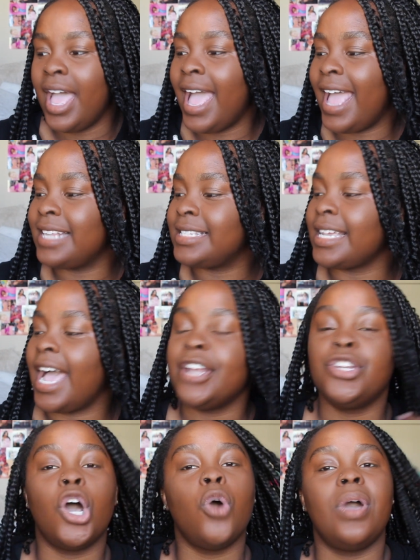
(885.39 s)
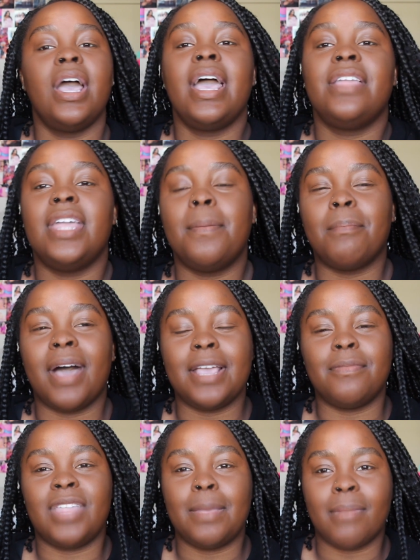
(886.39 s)
And it's like, I know they
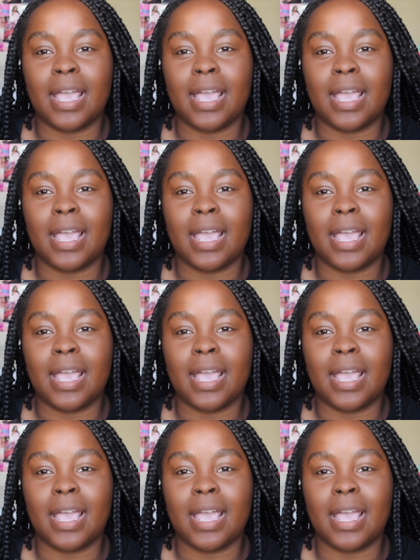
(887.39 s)
might,